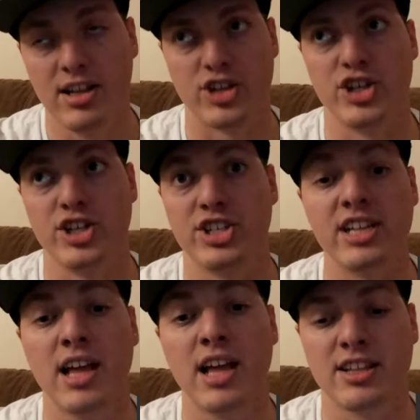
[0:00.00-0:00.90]
Like, she
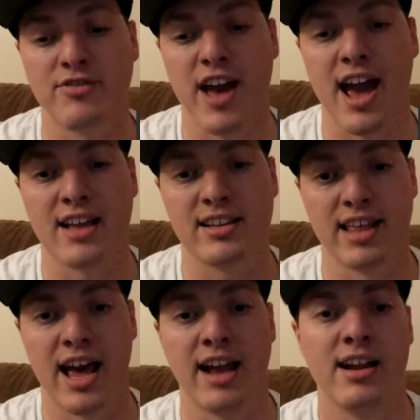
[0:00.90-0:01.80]
didn't like the
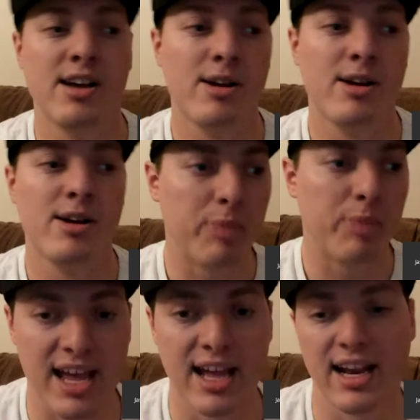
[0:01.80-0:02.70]
fact that
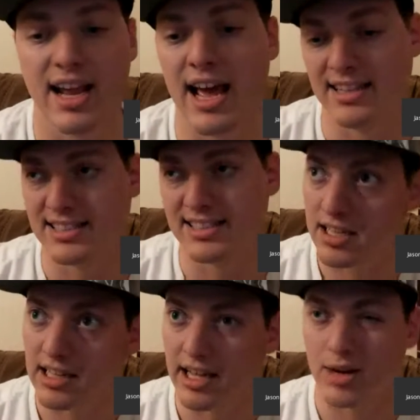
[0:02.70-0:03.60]
Penn State had
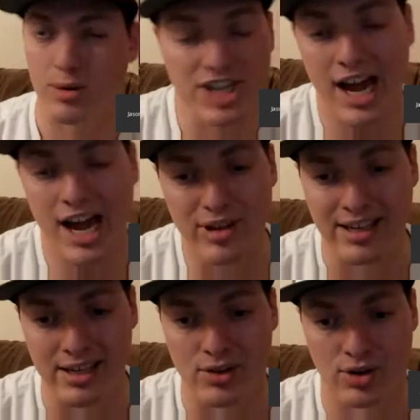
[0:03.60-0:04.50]
this clique, which I
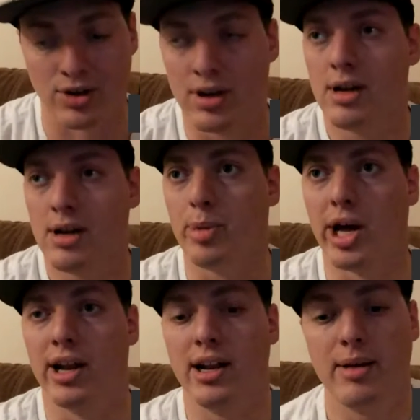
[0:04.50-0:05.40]
don't like either,
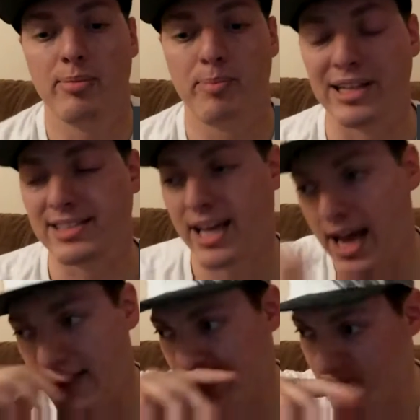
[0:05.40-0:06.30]
but Penn
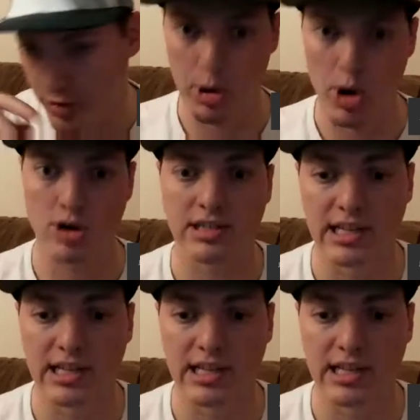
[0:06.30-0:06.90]
State had this football